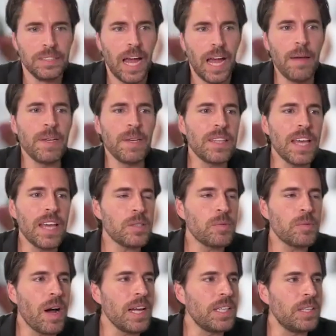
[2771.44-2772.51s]
I mean, that's
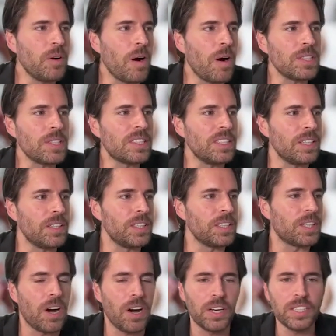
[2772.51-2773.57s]
why you always, you
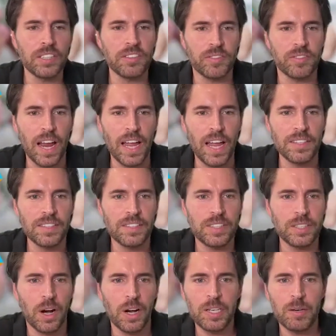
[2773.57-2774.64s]
call your friends,
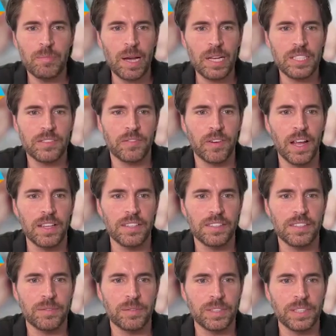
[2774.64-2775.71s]
you call your best
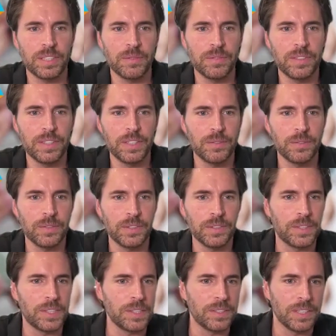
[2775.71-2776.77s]
friends when
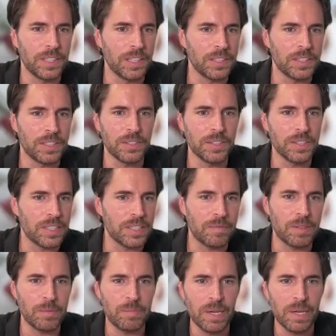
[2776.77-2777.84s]
you're doing
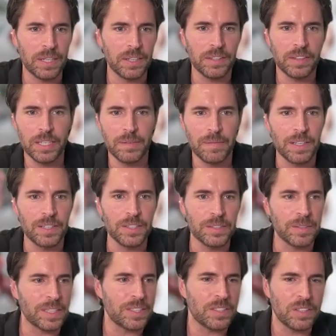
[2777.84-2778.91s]
something big or you're thinking about doing
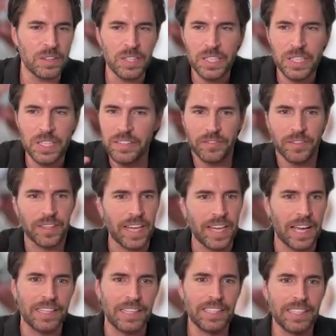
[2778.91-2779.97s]
something, because you're looking for
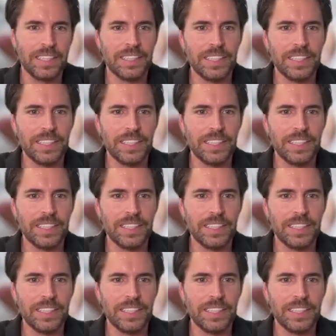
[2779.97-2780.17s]
that